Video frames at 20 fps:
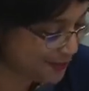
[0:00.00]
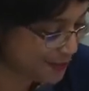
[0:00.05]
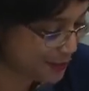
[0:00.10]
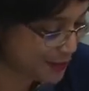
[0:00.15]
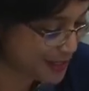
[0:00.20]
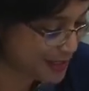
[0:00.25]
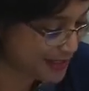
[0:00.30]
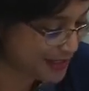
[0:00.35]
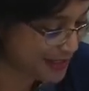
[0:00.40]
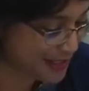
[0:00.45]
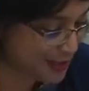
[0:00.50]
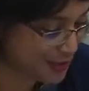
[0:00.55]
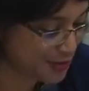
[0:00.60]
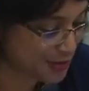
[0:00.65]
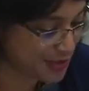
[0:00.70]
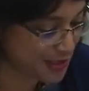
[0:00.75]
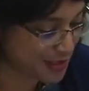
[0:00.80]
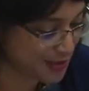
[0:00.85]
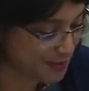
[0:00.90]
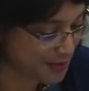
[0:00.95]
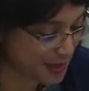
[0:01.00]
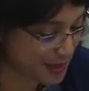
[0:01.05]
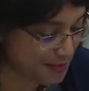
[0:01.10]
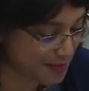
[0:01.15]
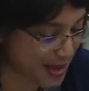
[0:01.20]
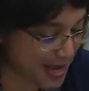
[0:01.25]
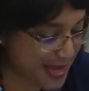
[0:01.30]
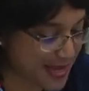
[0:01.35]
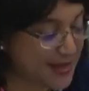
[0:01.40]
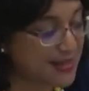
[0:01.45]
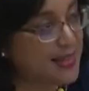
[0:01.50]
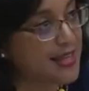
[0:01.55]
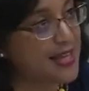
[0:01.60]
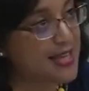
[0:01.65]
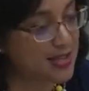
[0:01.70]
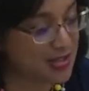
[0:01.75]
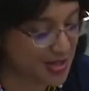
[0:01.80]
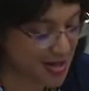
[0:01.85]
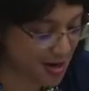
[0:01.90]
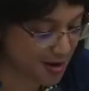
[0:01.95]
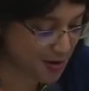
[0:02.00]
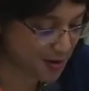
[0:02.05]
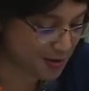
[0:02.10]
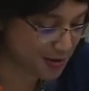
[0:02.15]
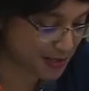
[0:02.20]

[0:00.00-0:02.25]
for his leadership in making the N J R